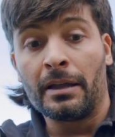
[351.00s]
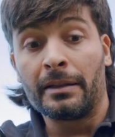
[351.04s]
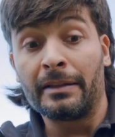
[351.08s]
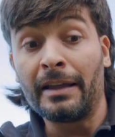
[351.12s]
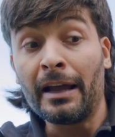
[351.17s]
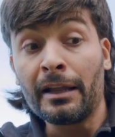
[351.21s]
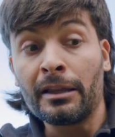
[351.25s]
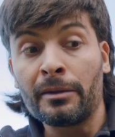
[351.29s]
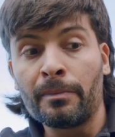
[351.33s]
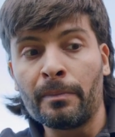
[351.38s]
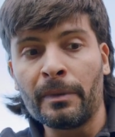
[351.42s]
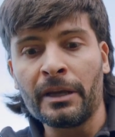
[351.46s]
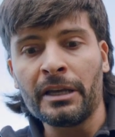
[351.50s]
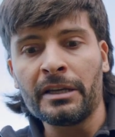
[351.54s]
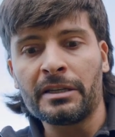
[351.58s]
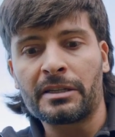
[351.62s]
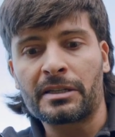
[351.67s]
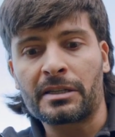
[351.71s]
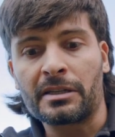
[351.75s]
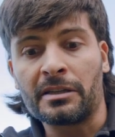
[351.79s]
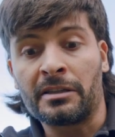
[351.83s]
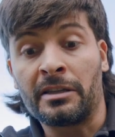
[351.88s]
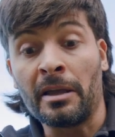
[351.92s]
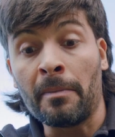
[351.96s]
That
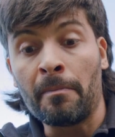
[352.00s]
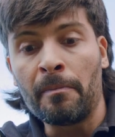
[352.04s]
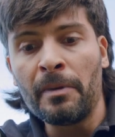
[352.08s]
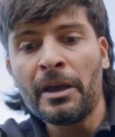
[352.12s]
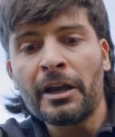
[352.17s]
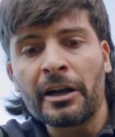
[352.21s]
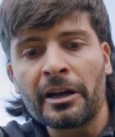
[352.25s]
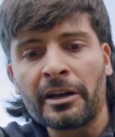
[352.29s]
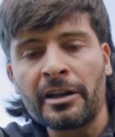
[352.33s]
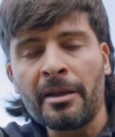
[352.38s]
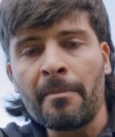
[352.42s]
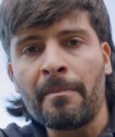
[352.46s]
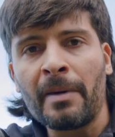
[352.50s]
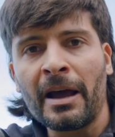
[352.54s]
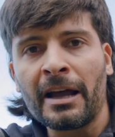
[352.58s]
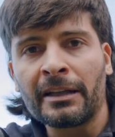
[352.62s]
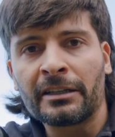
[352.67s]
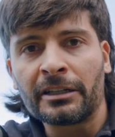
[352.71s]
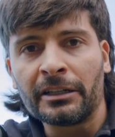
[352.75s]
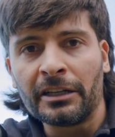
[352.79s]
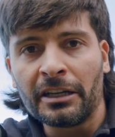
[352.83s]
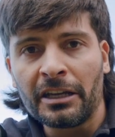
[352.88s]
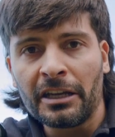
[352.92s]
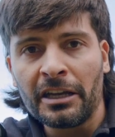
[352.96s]
means the bigger the
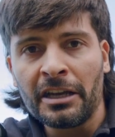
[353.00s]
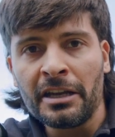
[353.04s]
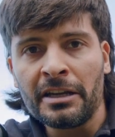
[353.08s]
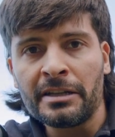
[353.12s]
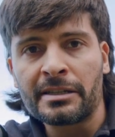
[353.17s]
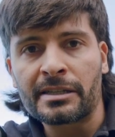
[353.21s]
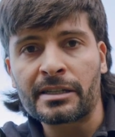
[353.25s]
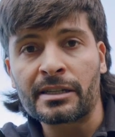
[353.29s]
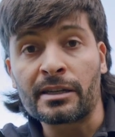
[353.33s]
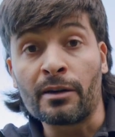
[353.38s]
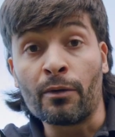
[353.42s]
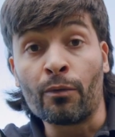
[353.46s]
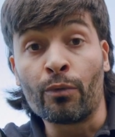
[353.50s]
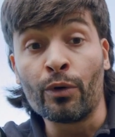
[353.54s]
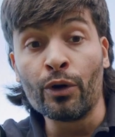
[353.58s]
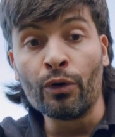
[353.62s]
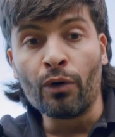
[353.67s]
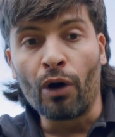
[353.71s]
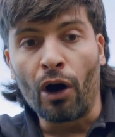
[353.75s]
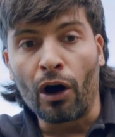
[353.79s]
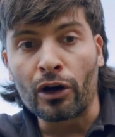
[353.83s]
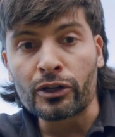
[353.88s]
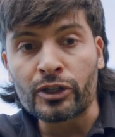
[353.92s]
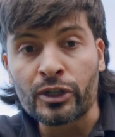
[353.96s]
battery is,
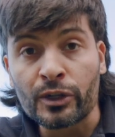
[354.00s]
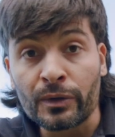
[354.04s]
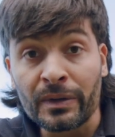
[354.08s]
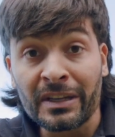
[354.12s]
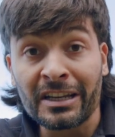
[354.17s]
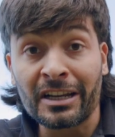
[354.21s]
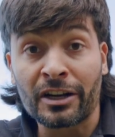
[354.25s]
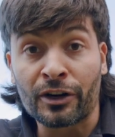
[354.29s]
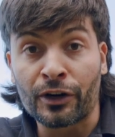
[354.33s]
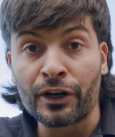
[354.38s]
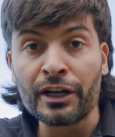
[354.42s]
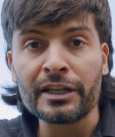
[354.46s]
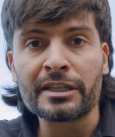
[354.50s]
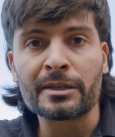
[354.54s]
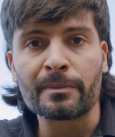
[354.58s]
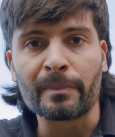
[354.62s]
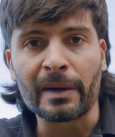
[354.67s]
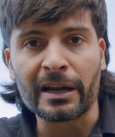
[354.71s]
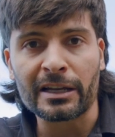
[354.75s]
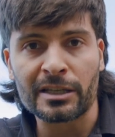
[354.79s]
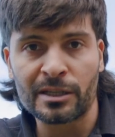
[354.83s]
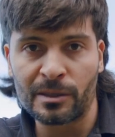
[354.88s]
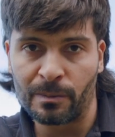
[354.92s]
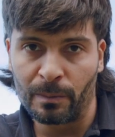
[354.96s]
will also increase
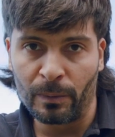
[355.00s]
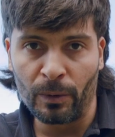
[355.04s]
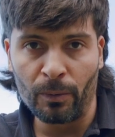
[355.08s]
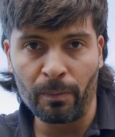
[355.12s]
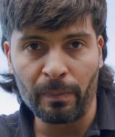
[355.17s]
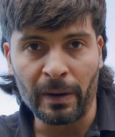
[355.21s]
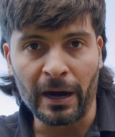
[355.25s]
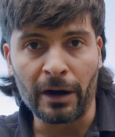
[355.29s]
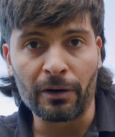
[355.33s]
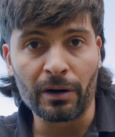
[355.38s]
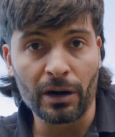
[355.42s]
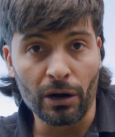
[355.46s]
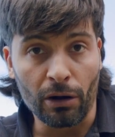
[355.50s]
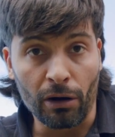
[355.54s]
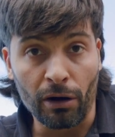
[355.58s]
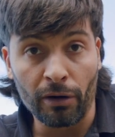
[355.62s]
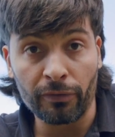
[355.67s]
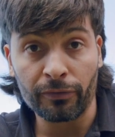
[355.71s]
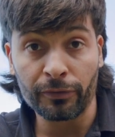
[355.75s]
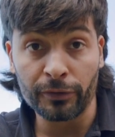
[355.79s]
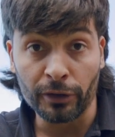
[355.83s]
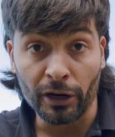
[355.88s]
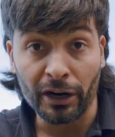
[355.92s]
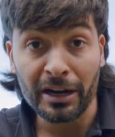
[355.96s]
maximum power
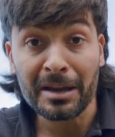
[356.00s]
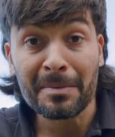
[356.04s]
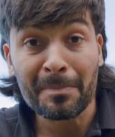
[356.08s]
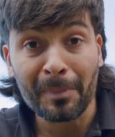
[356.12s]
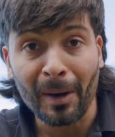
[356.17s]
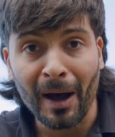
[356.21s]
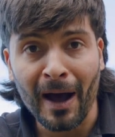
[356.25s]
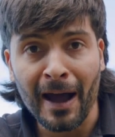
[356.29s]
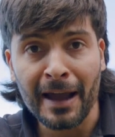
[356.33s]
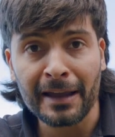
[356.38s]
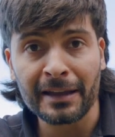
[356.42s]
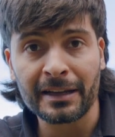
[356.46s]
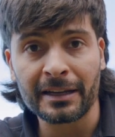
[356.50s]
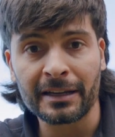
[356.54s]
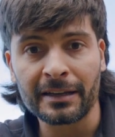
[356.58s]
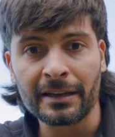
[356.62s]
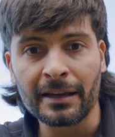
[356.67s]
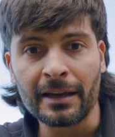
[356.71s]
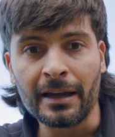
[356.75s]
of your e-bike